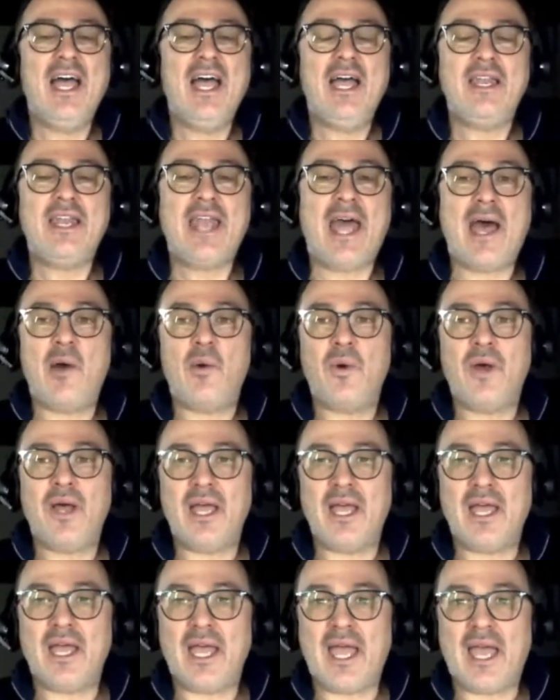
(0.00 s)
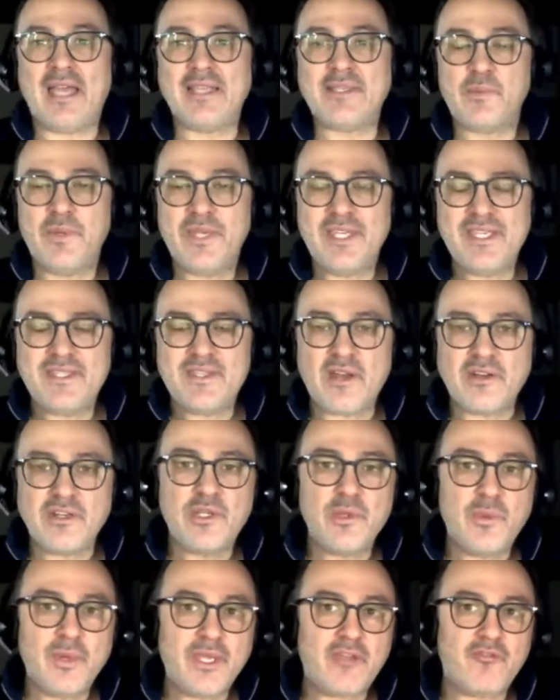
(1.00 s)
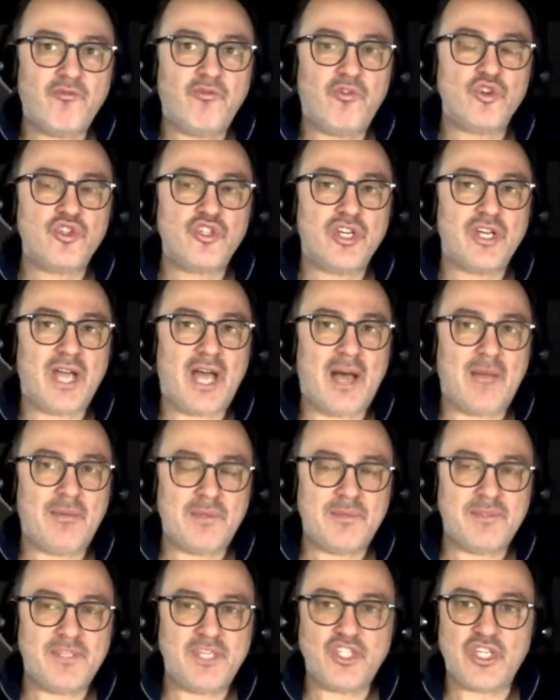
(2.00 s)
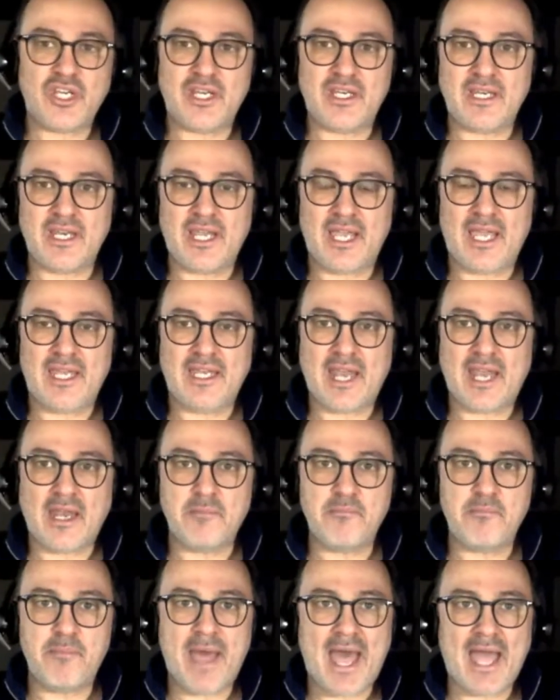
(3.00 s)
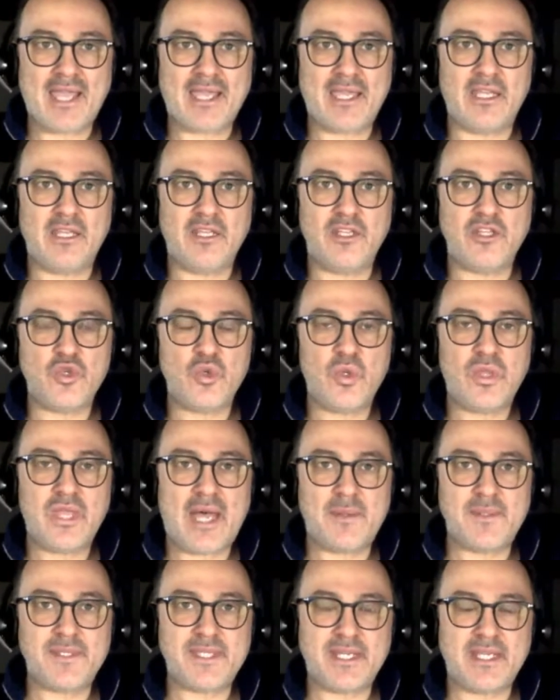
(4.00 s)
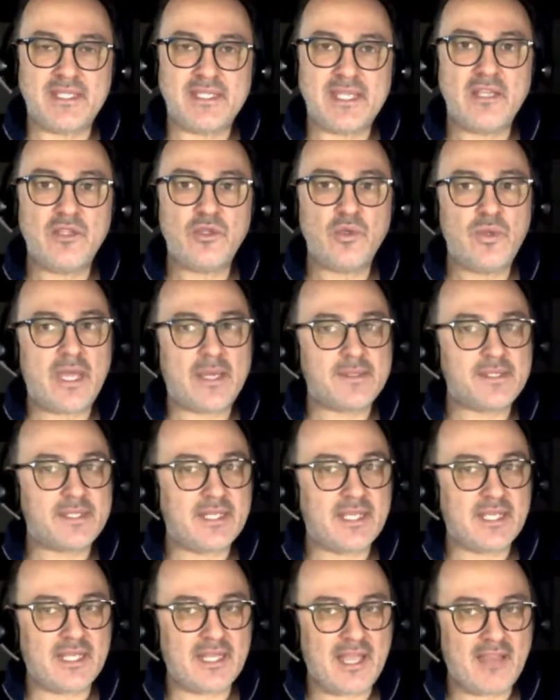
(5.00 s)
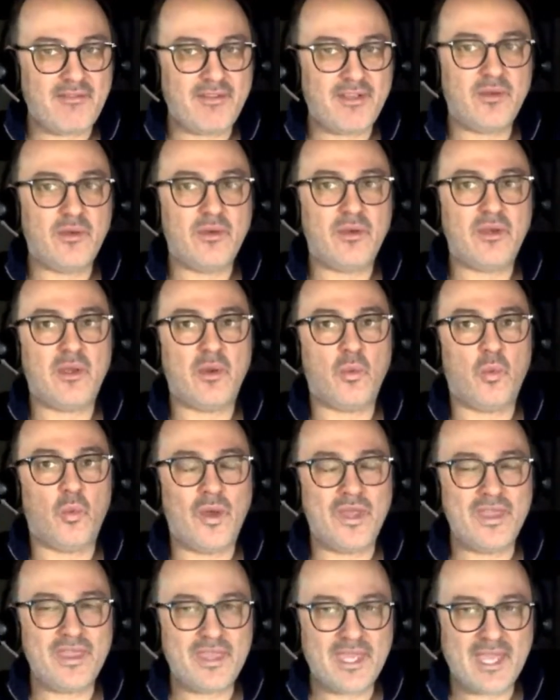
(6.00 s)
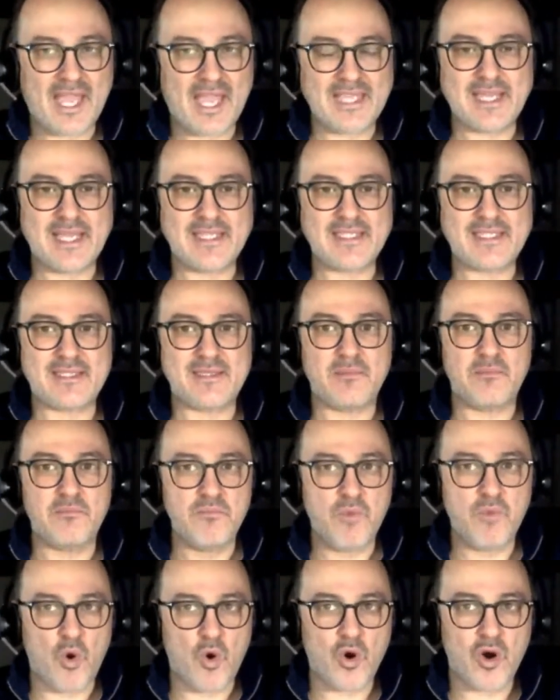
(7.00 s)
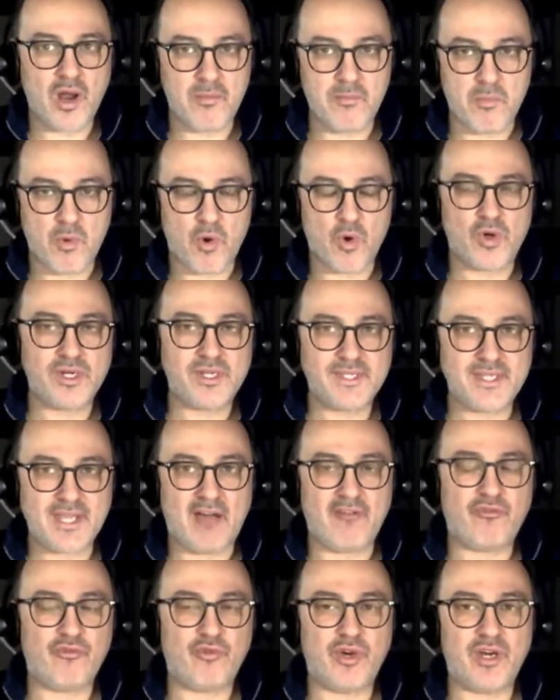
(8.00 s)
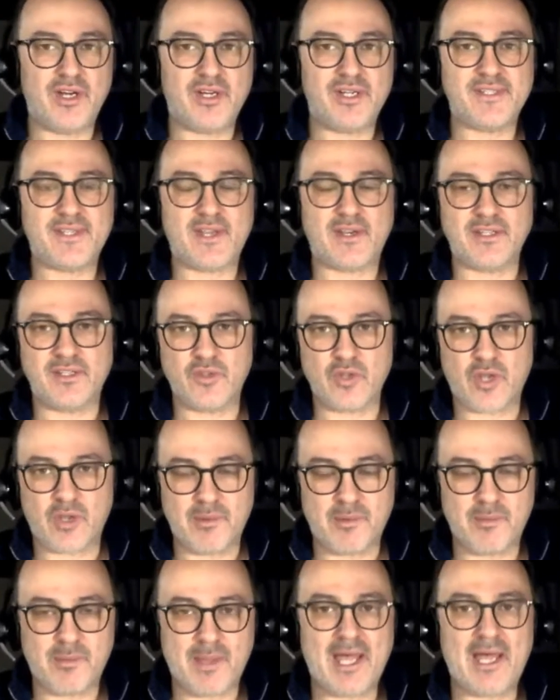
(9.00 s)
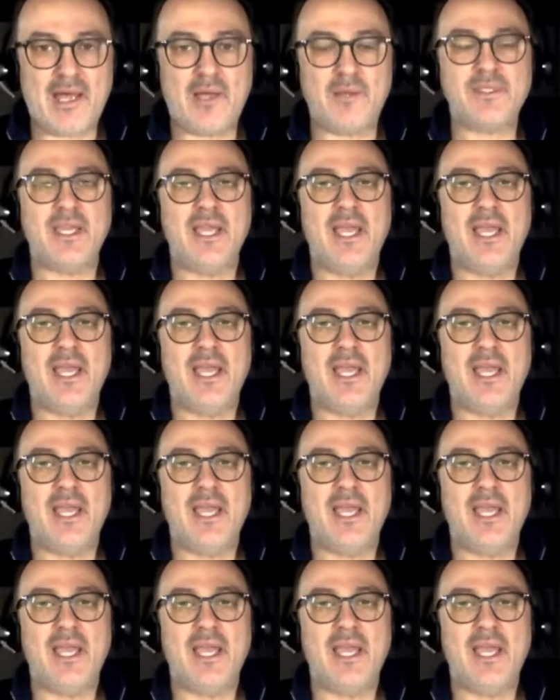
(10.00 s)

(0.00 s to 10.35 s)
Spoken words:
Now, as we started doing conversion optimization, and back in 2010, 2011, one thing as more and more software started to come about,